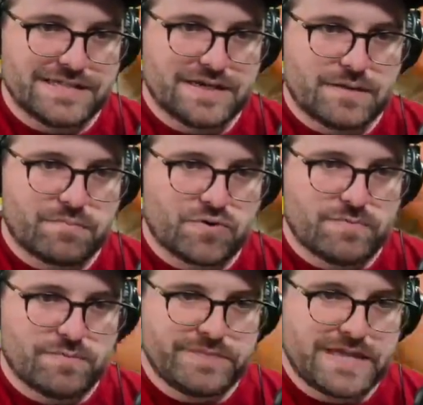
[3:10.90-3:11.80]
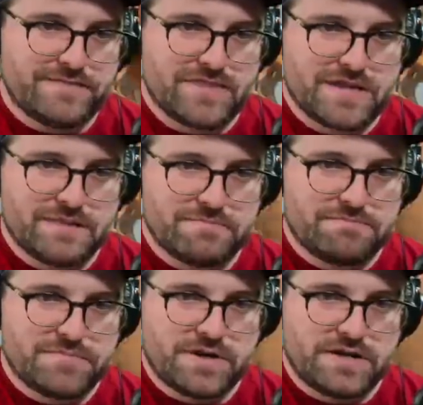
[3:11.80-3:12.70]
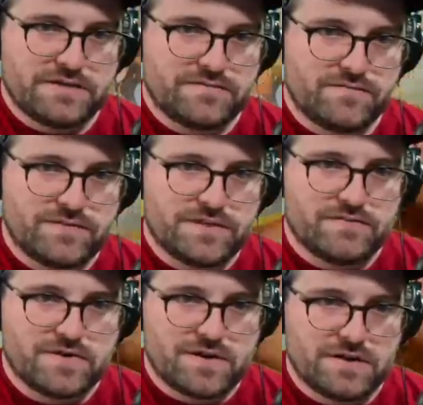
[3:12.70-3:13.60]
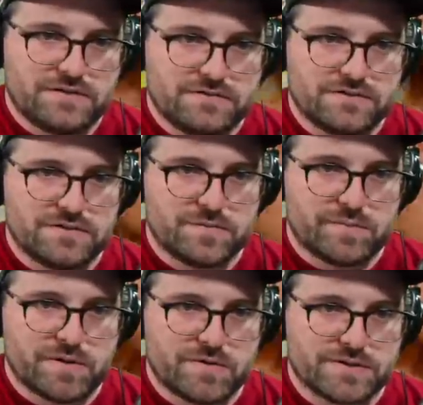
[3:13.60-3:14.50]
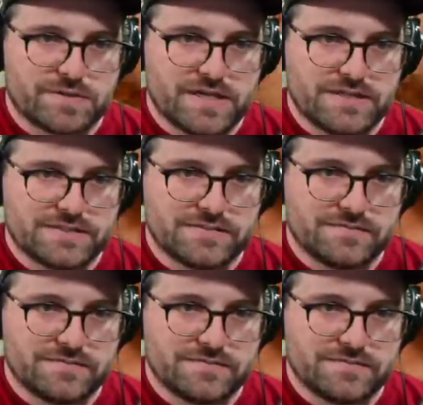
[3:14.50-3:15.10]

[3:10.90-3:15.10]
that I probably have that, but if not, super bonus plus.